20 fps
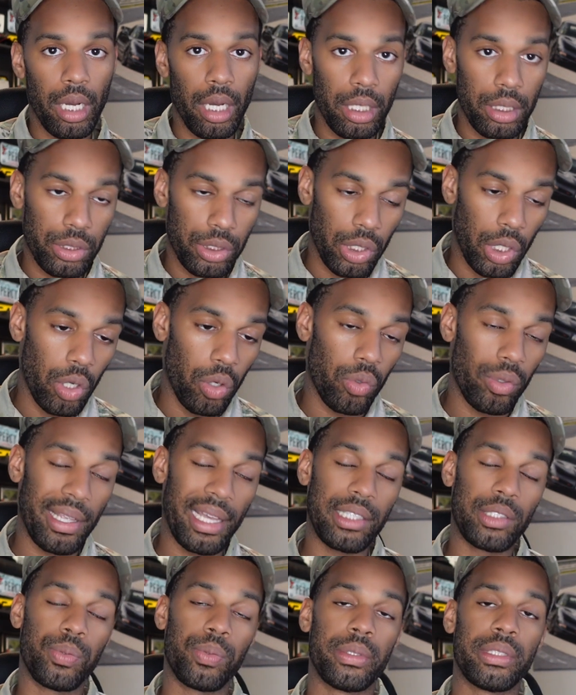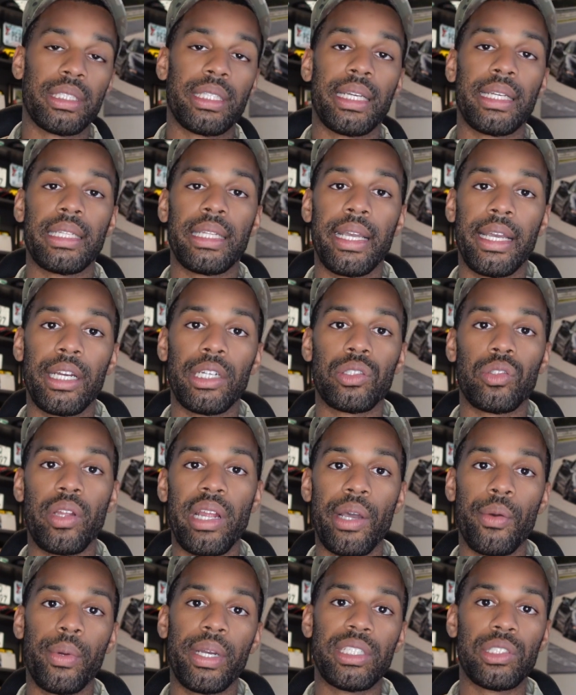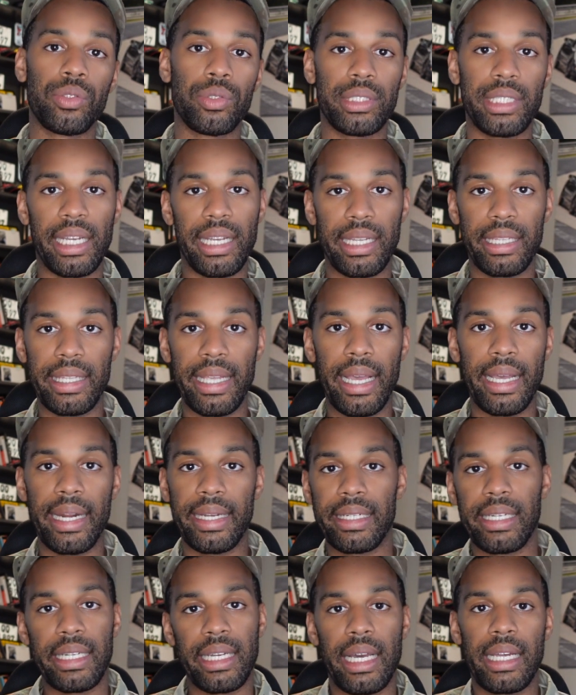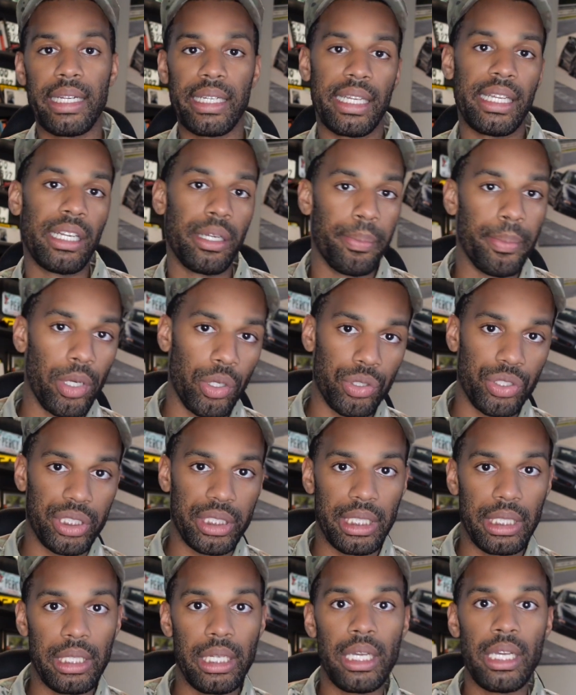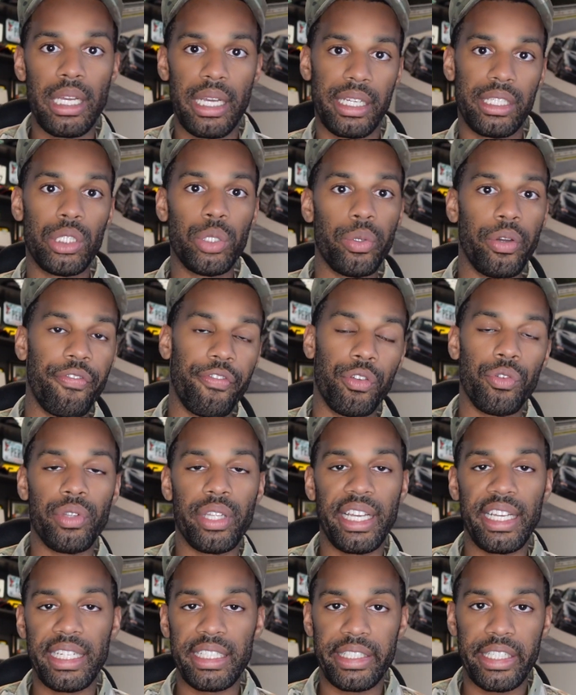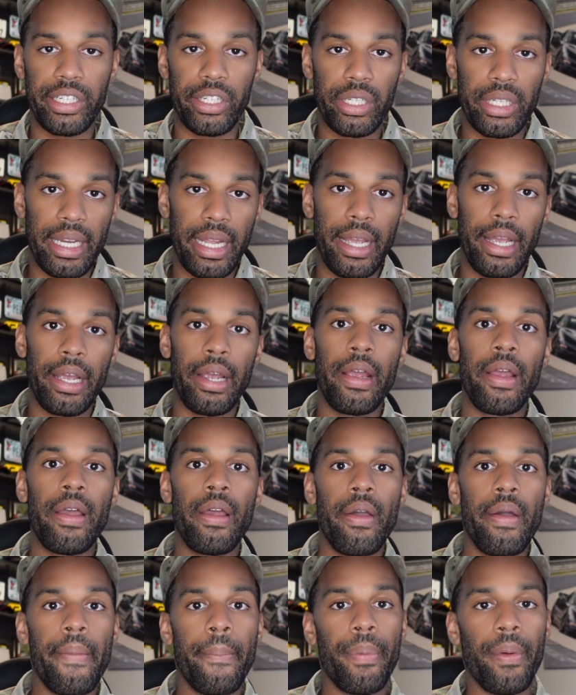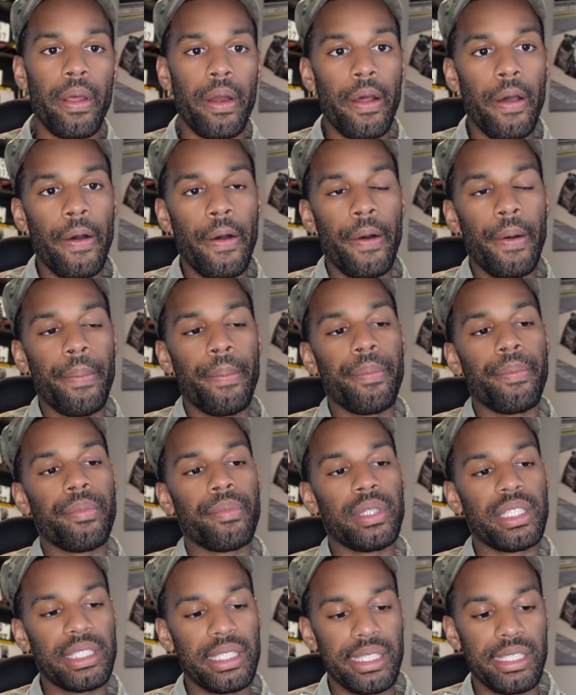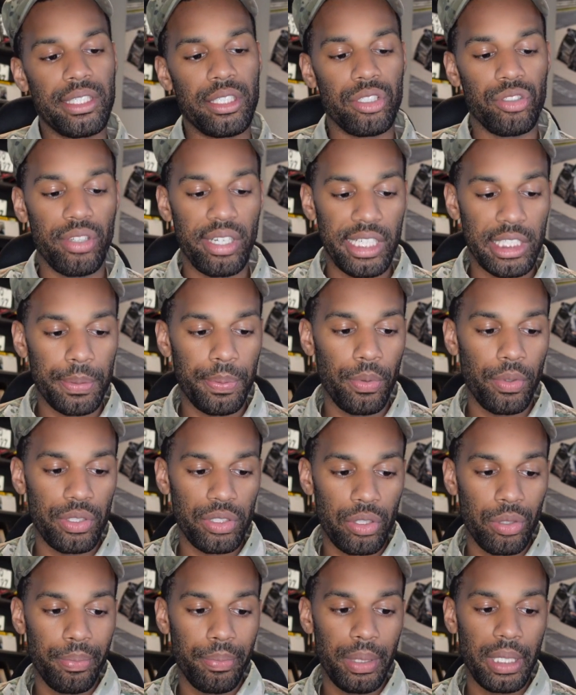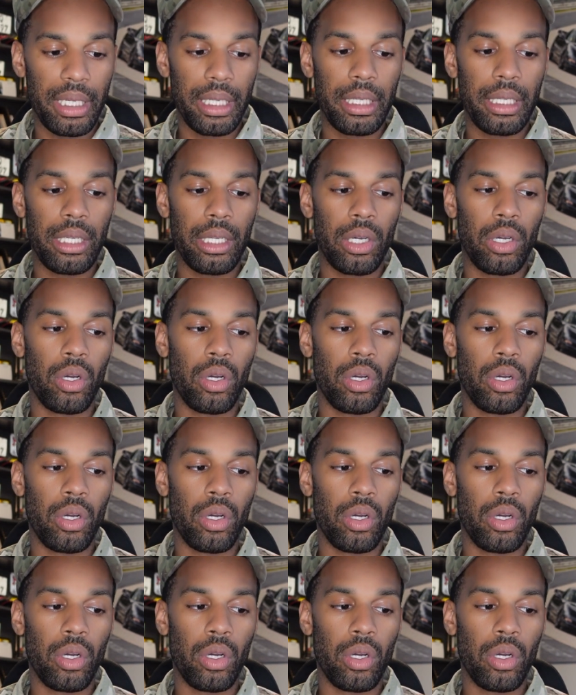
So that's one thing there. So that way, as soon as I get that, I can kind of get in motion and do a few things here and there. But the C6 Grand Sport is going to be